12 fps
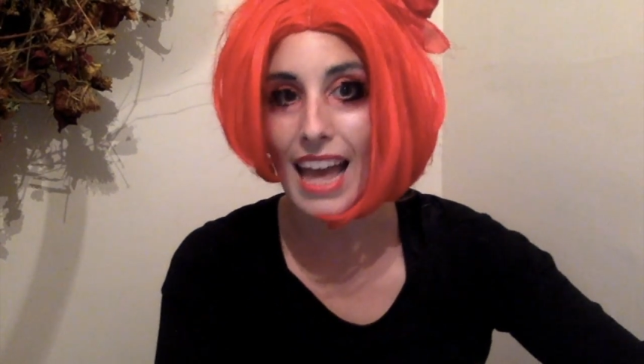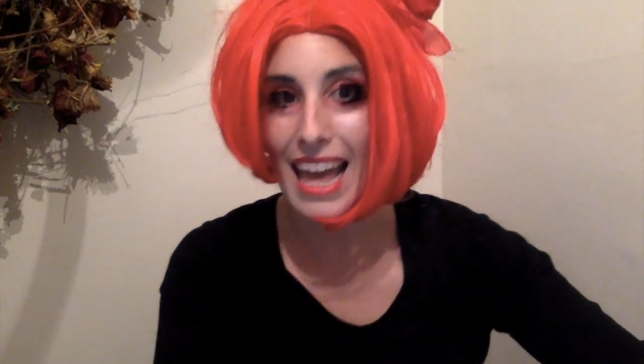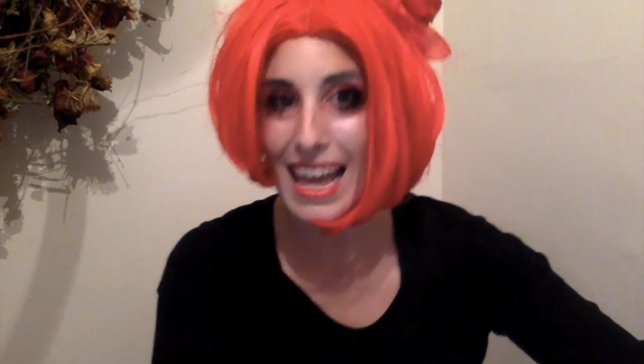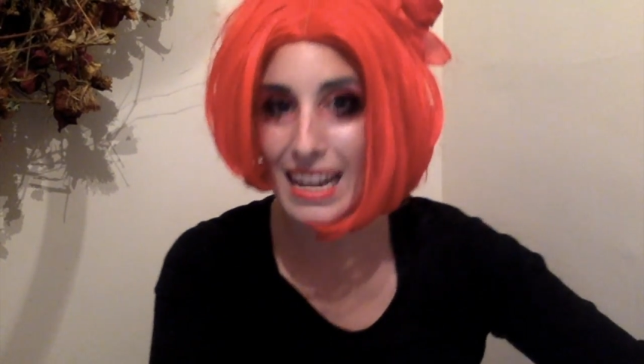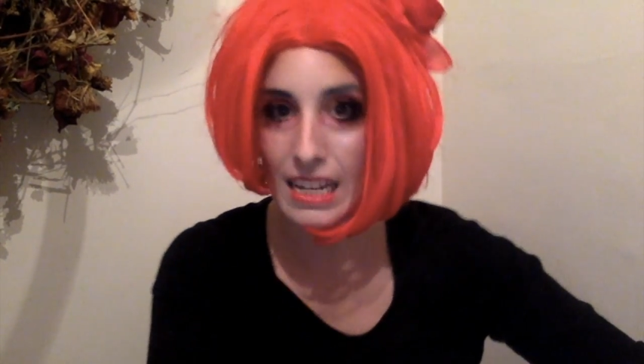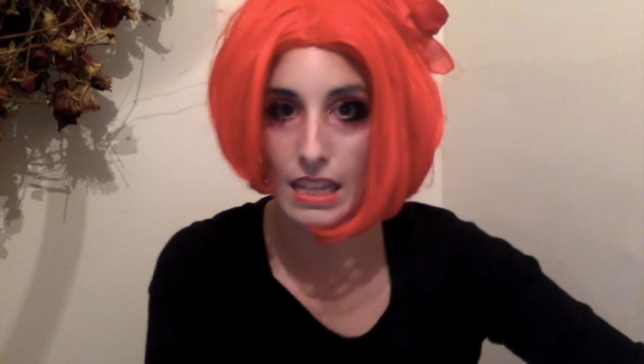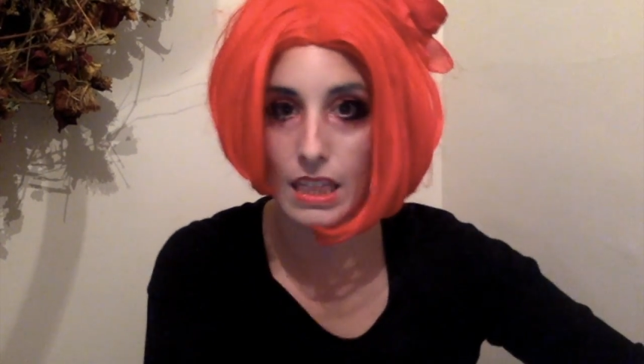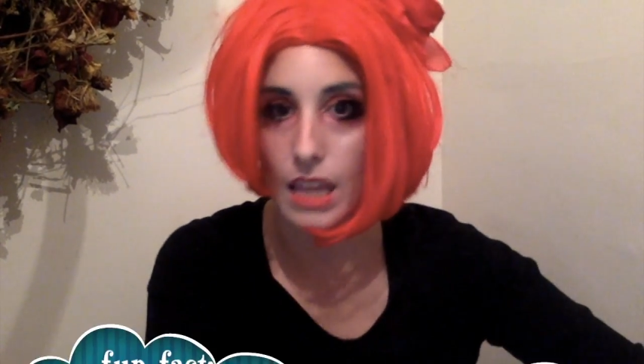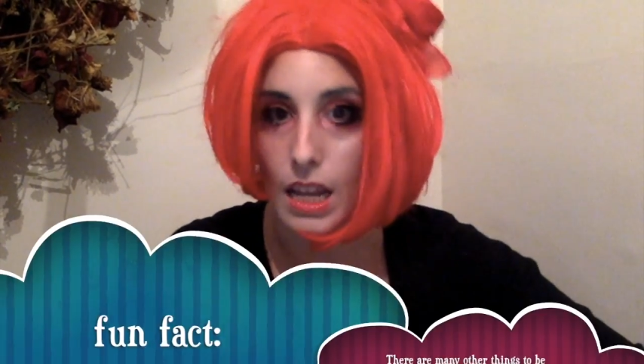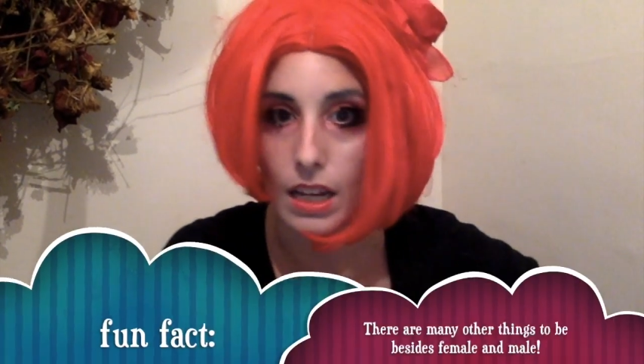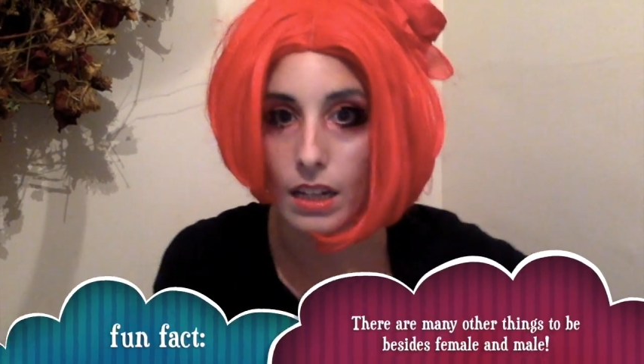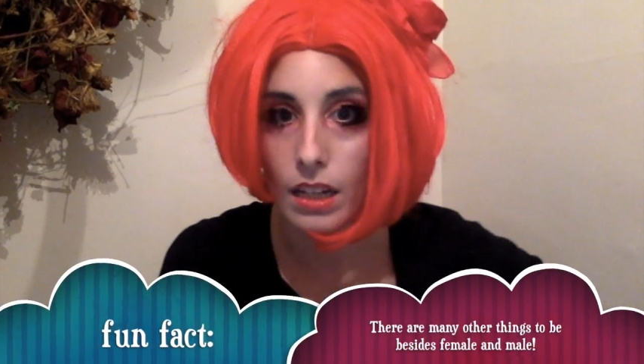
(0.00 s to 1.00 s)

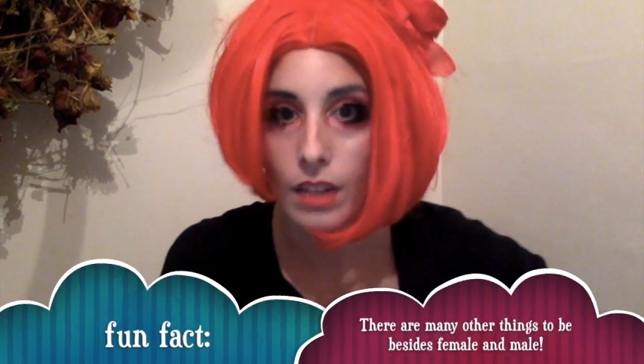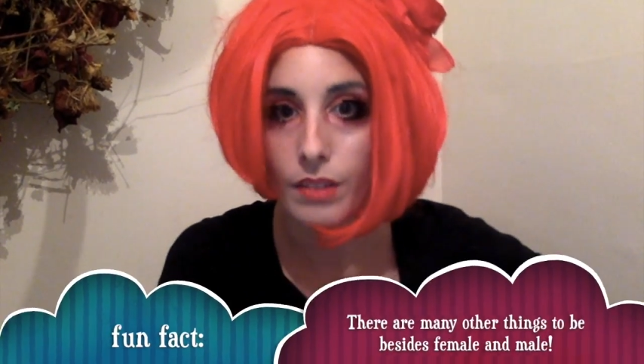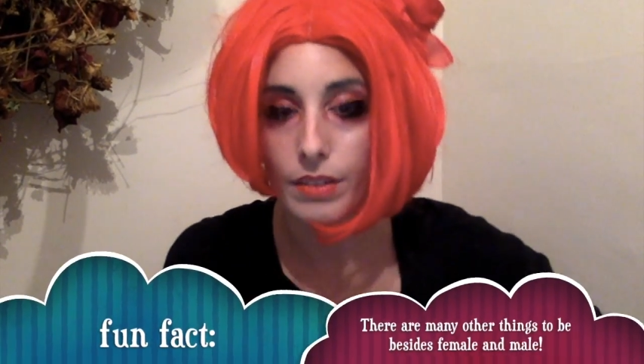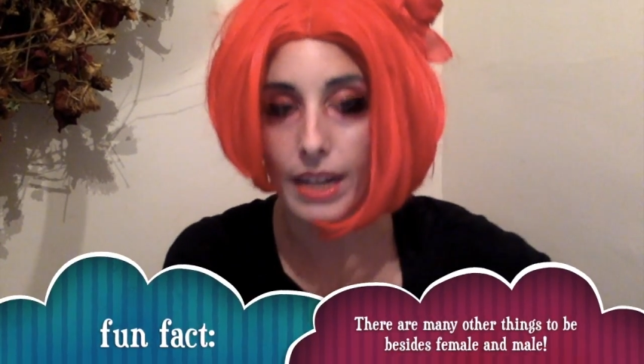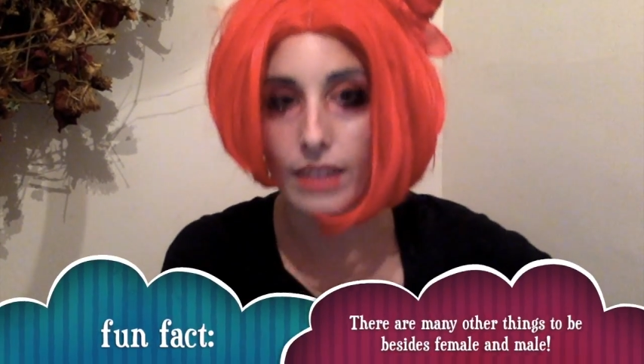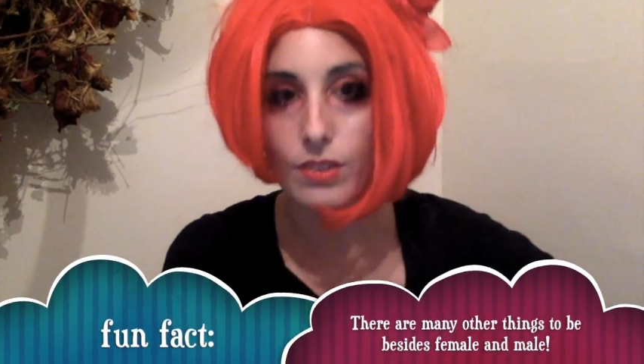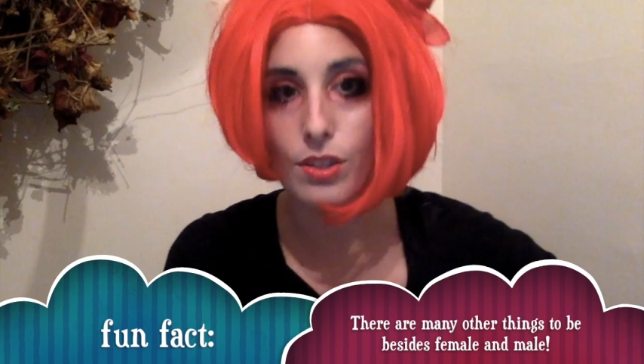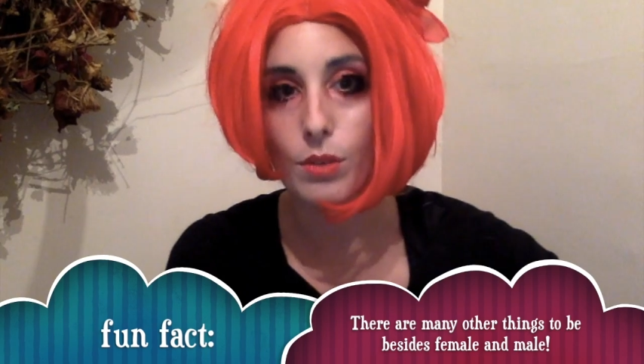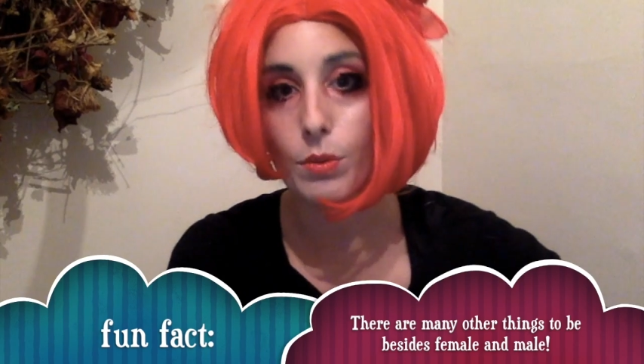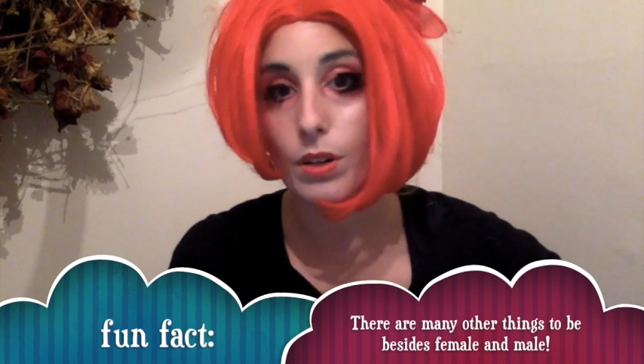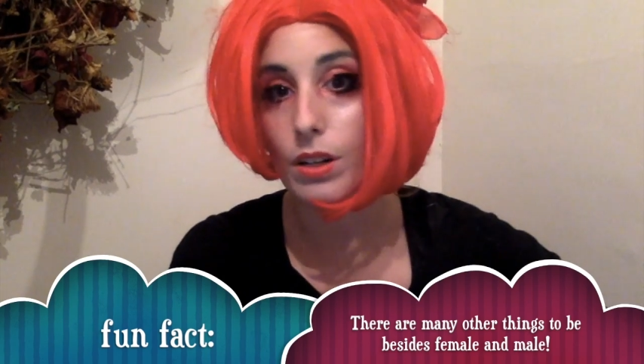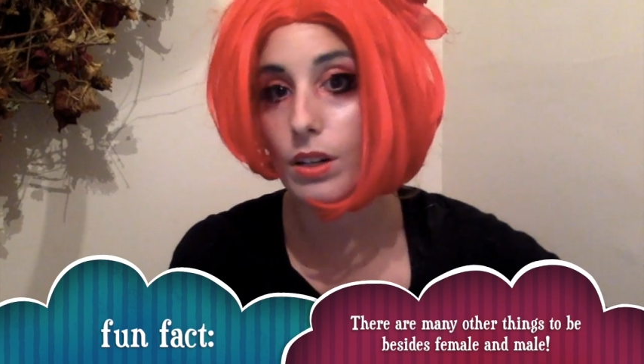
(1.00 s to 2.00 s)
anything, right? So
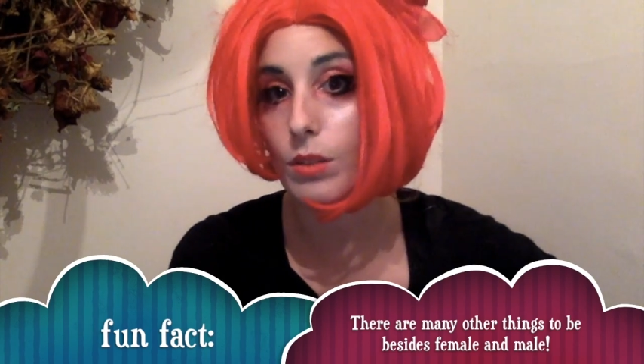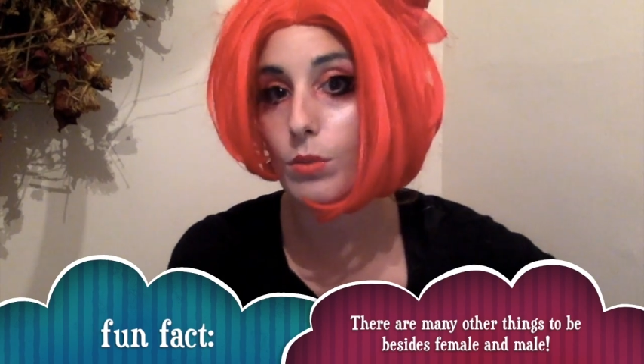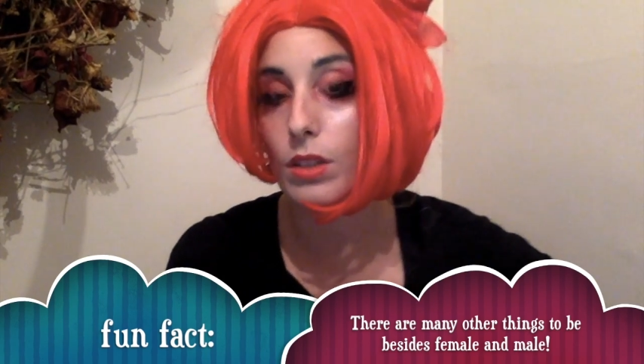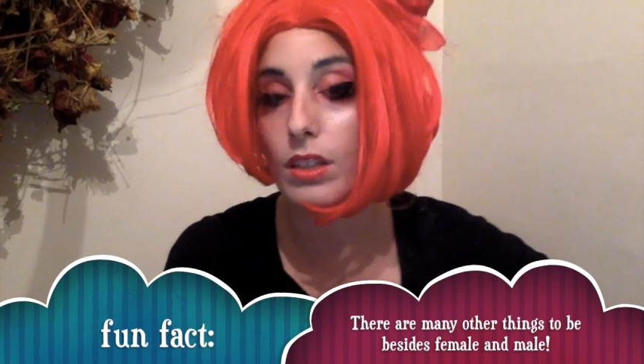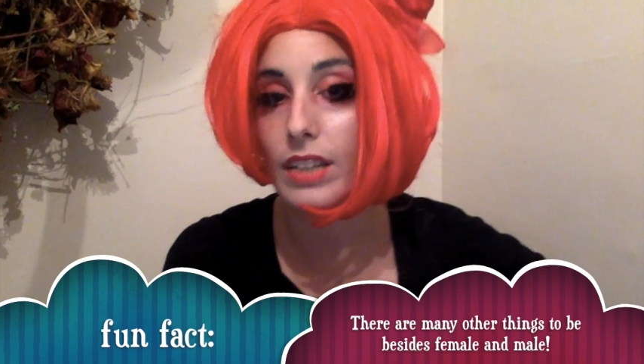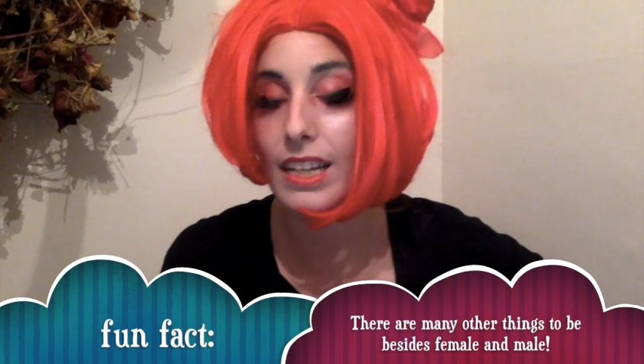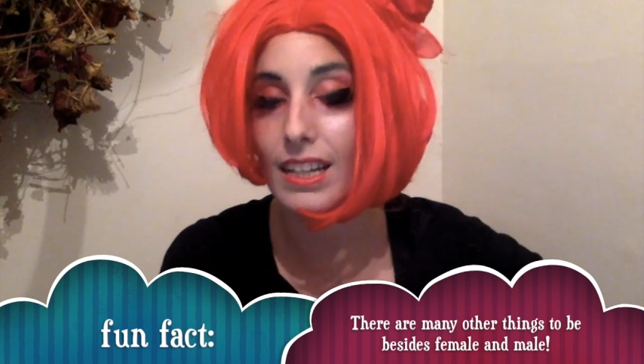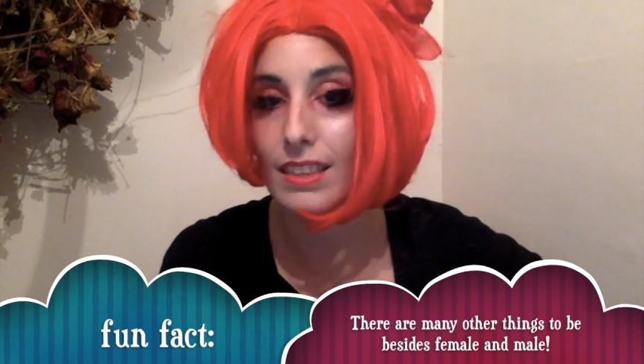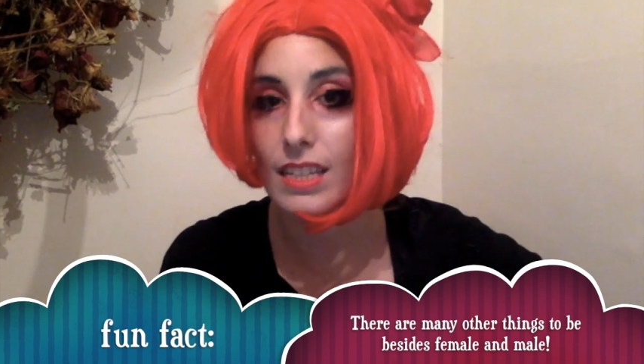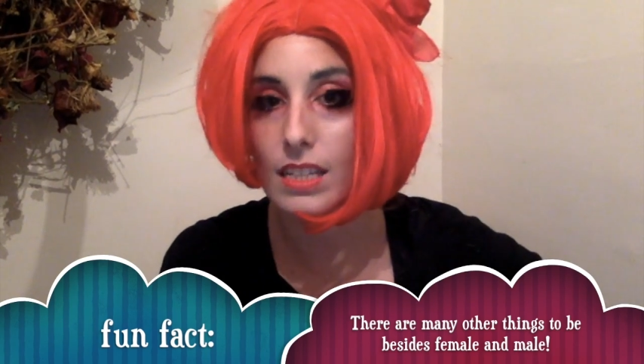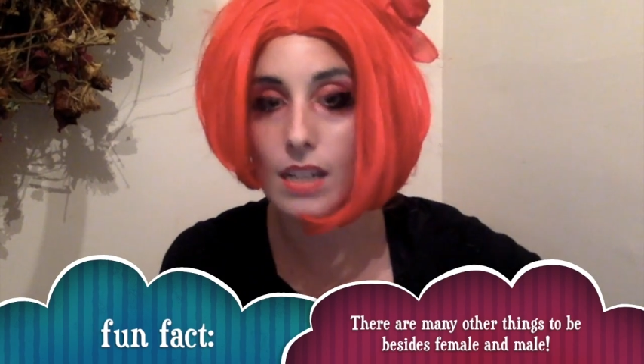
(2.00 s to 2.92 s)
we're looking at this,